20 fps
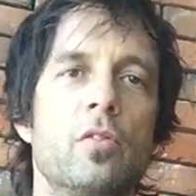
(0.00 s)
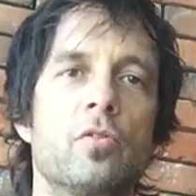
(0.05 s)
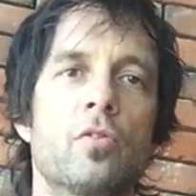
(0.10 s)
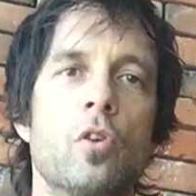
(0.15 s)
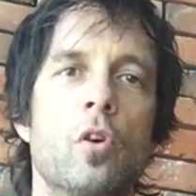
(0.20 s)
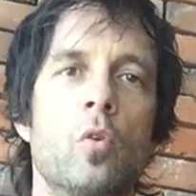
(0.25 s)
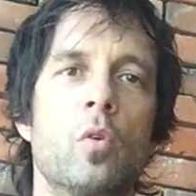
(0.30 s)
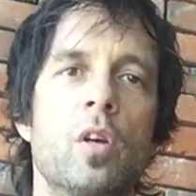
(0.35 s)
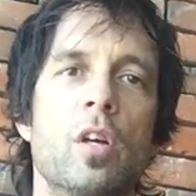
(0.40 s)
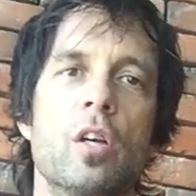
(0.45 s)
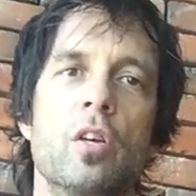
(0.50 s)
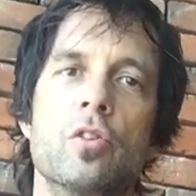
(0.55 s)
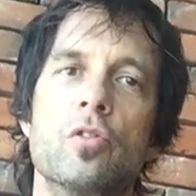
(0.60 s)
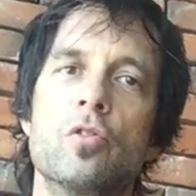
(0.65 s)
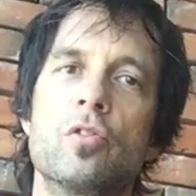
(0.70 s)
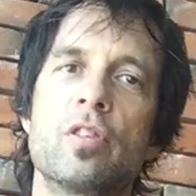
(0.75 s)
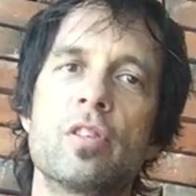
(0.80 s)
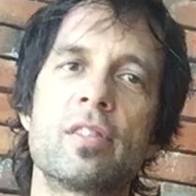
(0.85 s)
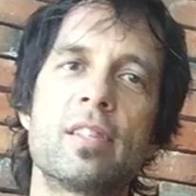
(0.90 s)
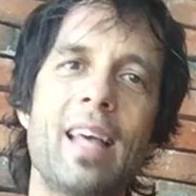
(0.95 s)
So
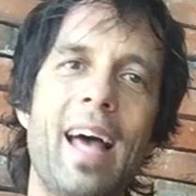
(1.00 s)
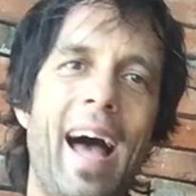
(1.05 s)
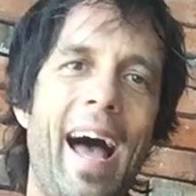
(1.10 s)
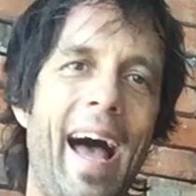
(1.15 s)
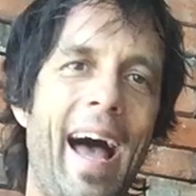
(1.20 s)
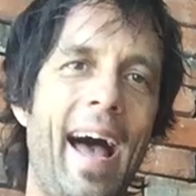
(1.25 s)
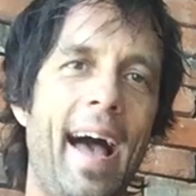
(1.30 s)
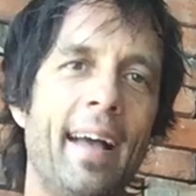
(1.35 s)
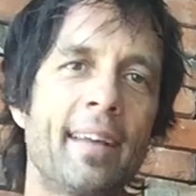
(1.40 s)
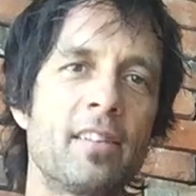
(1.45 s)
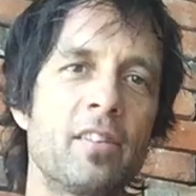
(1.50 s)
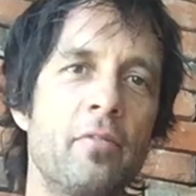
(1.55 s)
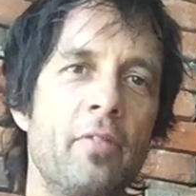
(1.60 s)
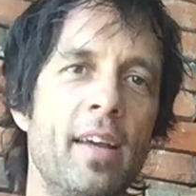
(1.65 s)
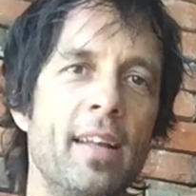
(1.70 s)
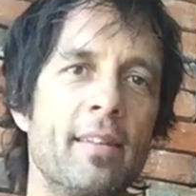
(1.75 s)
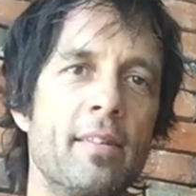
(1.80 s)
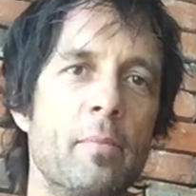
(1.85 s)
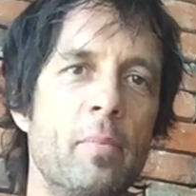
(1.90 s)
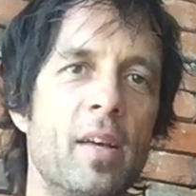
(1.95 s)
you just
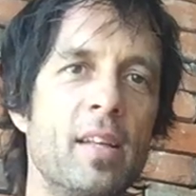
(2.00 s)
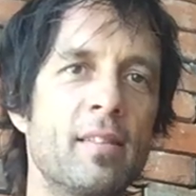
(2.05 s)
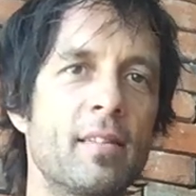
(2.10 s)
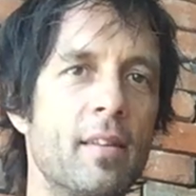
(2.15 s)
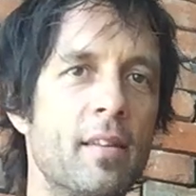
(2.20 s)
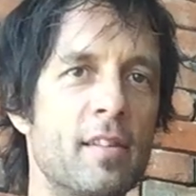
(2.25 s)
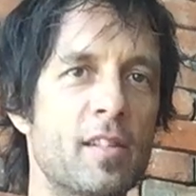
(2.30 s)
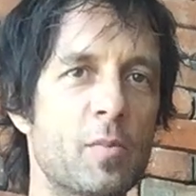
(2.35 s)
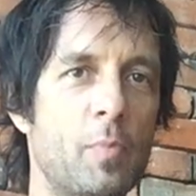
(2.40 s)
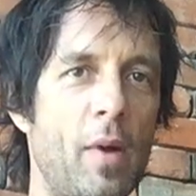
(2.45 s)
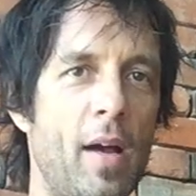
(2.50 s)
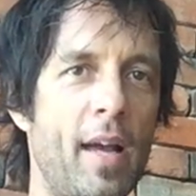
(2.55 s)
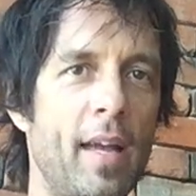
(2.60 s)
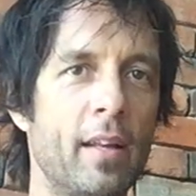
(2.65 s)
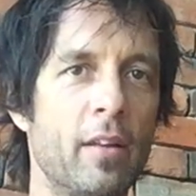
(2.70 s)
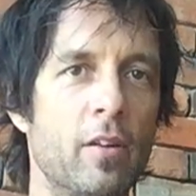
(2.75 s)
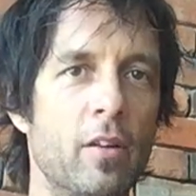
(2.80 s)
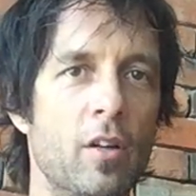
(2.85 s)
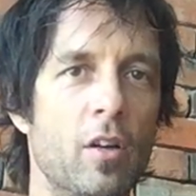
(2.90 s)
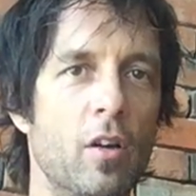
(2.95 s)
activate the base of the
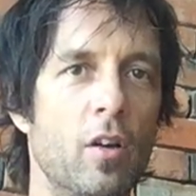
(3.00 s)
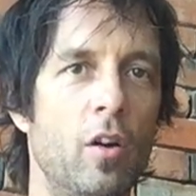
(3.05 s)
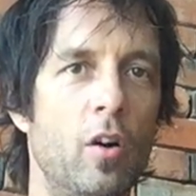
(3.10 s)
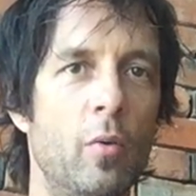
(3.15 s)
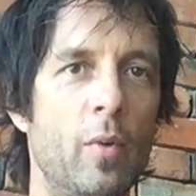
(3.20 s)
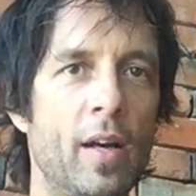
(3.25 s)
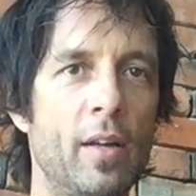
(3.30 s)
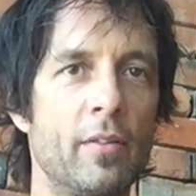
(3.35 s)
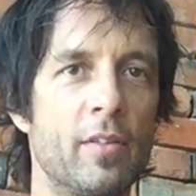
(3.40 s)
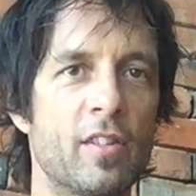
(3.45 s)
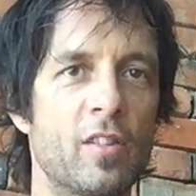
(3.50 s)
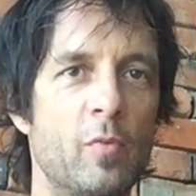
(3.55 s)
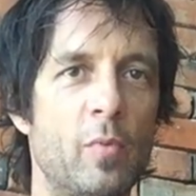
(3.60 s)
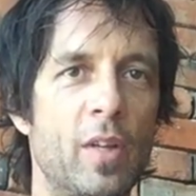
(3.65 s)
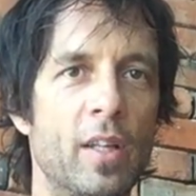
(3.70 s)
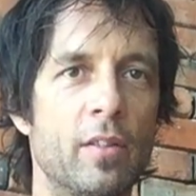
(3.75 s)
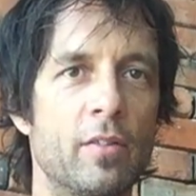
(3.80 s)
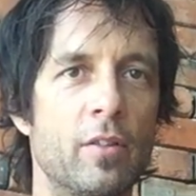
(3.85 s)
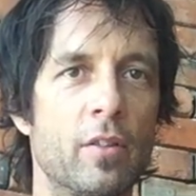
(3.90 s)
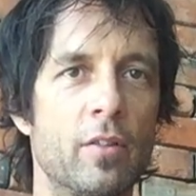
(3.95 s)
spine around the
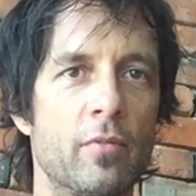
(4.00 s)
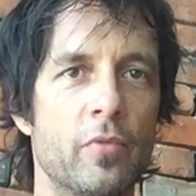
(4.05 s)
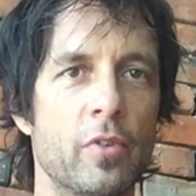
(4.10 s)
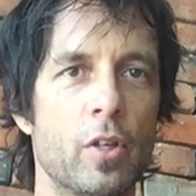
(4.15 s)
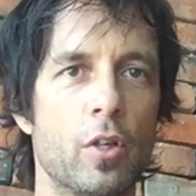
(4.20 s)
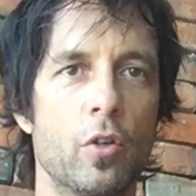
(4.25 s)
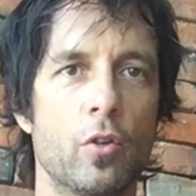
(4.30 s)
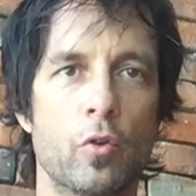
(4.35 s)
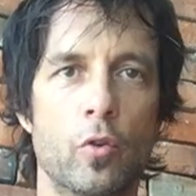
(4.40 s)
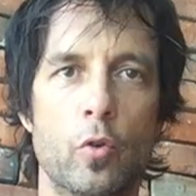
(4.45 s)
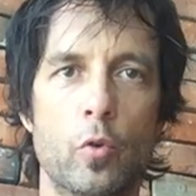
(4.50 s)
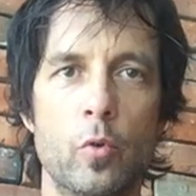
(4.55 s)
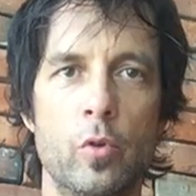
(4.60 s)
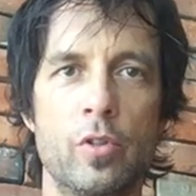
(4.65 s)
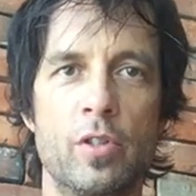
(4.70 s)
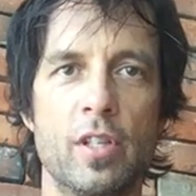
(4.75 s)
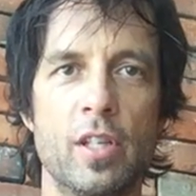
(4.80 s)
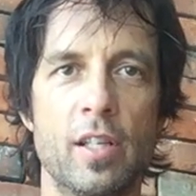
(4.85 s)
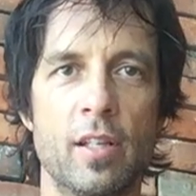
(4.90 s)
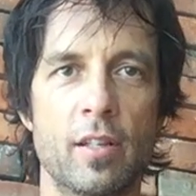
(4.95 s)
sphincter.
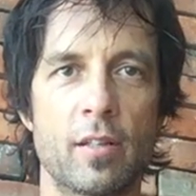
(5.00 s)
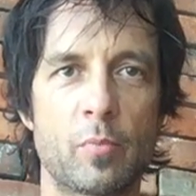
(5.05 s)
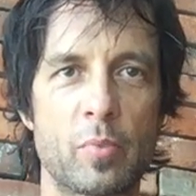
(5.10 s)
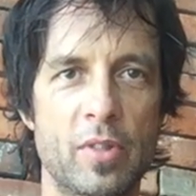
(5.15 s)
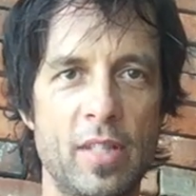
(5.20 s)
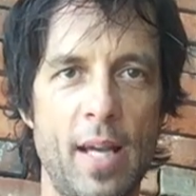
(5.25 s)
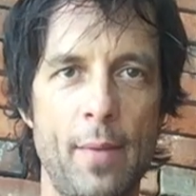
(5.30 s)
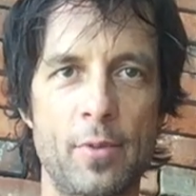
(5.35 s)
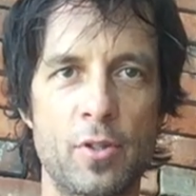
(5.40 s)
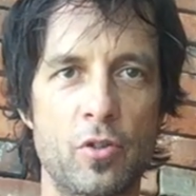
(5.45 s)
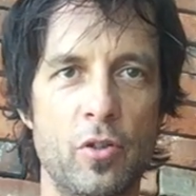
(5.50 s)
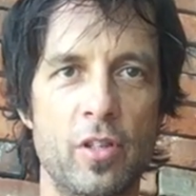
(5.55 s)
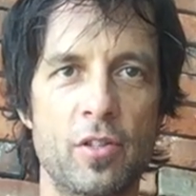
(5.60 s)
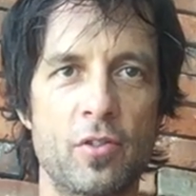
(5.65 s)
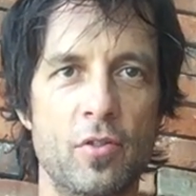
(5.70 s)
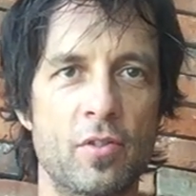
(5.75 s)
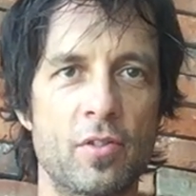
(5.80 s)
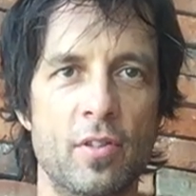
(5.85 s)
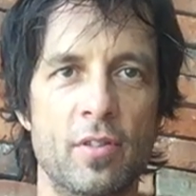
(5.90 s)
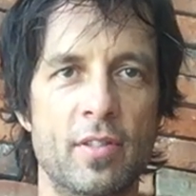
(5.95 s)
Guruji, Pattabhi
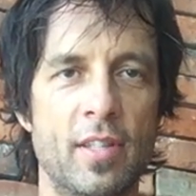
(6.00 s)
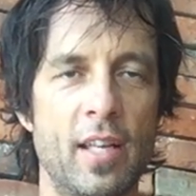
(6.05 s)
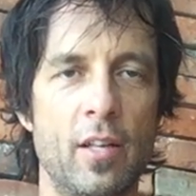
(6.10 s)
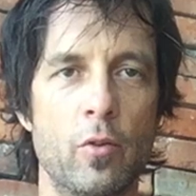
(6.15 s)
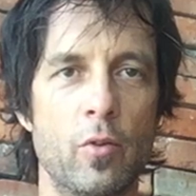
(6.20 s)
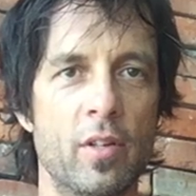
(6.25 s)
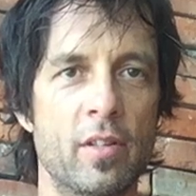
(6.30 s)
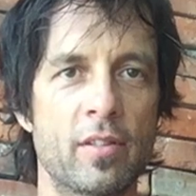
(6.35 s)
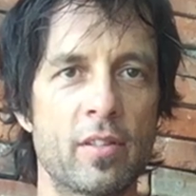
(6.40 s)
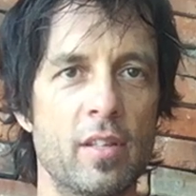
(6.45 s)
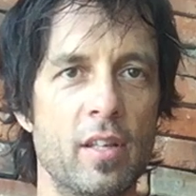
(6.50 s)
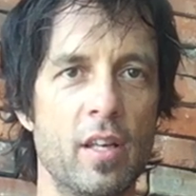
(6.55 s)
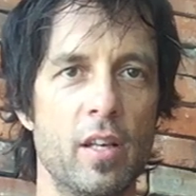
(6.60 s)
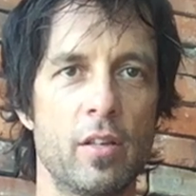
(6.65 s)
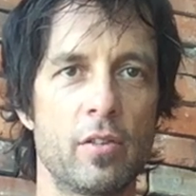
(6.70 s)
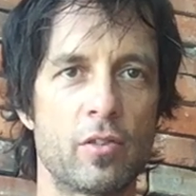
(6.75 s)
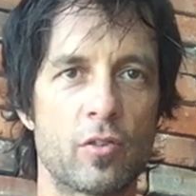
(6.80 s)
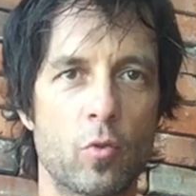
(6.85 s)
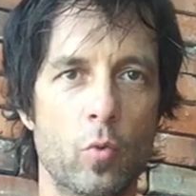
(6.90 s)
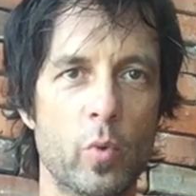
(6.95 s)
Jois used to say to us,
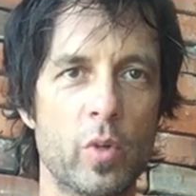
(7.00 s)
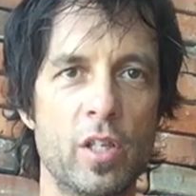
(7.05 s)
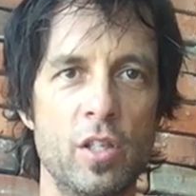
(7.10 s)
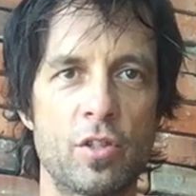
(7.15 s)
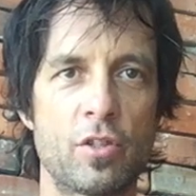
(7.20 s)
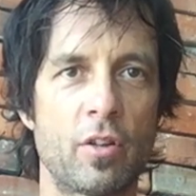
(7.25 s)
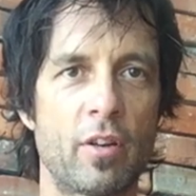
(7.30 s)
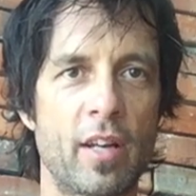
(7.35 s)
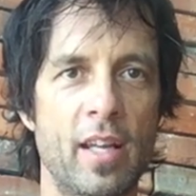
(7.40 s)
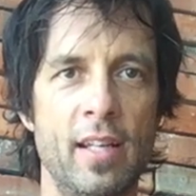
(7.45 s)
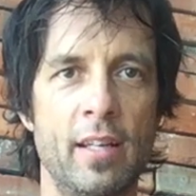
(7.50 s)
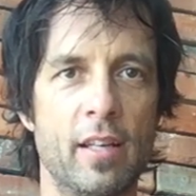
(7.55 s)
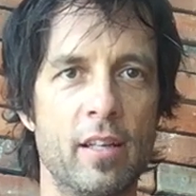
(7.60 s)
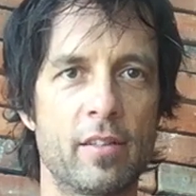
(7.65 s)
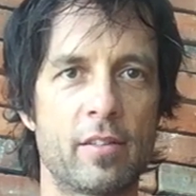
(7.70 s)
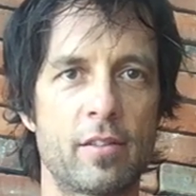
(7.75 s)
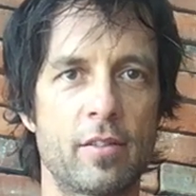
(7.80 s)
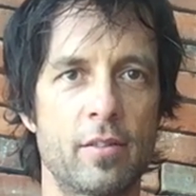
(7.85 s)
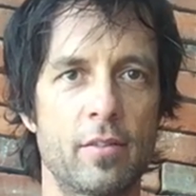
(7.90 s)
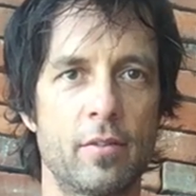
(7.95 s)
squeeze your
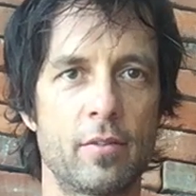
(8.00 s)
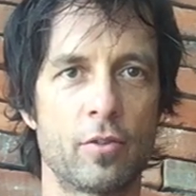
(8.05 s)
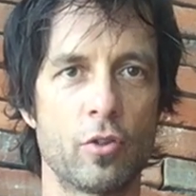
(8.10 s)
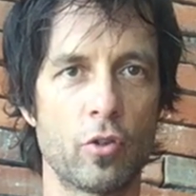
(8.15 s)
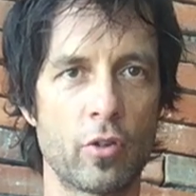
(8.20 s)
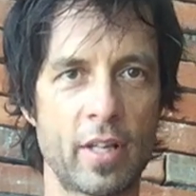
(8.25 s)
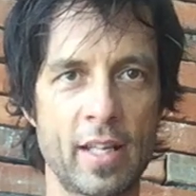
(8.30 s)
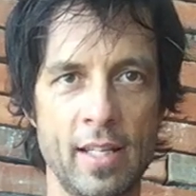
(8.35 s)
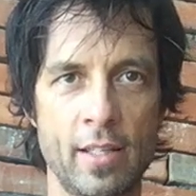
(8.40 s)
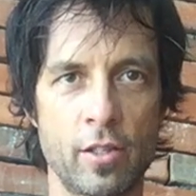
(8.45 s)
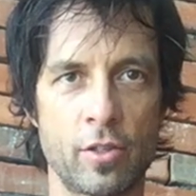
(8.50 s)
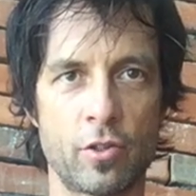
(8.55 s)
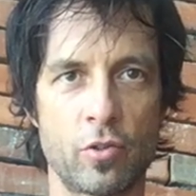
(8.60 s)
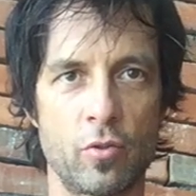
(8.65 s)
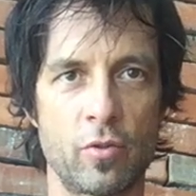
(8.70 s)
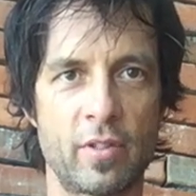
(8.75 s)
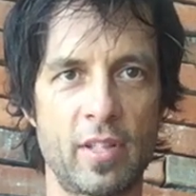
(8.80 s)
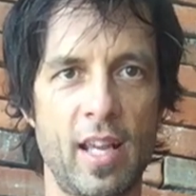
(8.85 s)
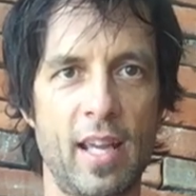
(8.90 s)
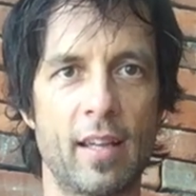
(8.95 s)
anus
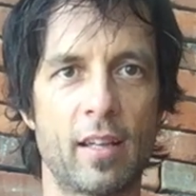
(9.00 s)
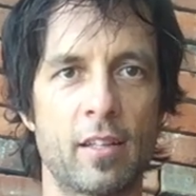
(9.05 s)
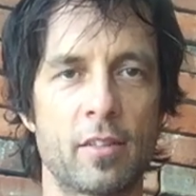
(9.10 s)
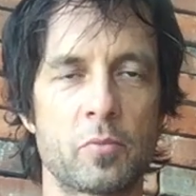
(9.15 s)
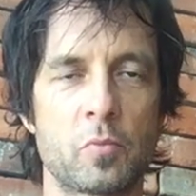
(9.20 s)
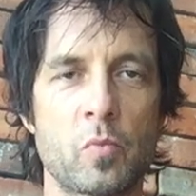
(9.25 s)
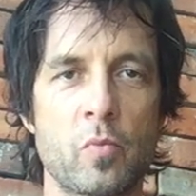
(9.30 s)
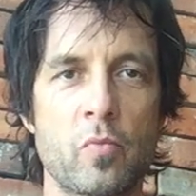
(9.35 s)
you take.